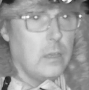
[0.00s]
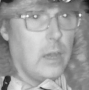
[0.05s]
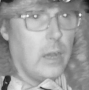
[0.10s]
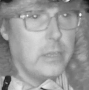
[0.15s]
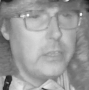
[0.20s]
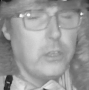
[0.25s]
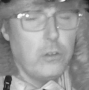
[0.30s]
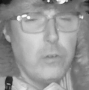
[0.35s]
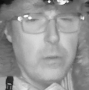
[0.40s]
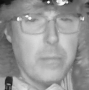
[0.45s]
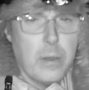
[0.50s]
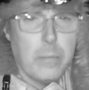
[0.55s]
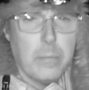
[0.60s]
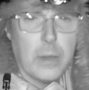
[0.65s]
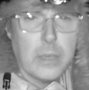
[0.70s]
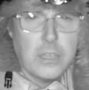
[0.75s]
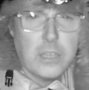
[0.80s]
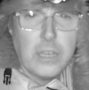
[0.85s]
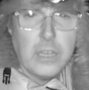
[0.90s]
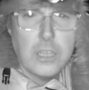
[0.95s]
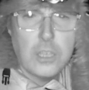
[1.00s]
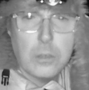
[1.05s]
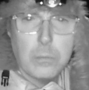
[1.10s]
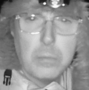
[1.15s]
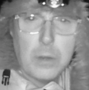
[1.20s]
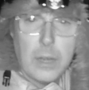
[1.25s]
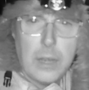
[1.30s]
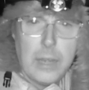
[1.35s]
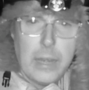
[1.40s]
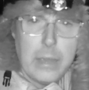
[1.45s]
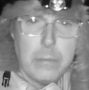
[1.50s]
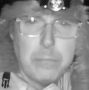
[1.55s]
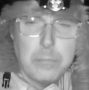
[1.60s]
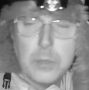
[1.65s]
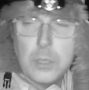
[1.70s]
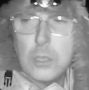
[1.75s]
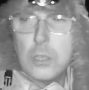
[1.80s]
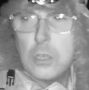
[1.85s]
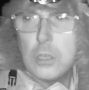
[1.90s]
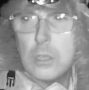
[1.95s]
I do remember seeing some
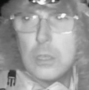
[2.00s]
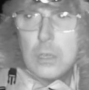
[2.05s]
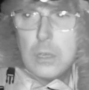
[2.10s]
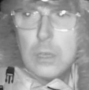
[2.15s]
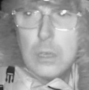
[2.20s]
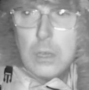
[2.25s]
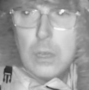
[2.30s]
clips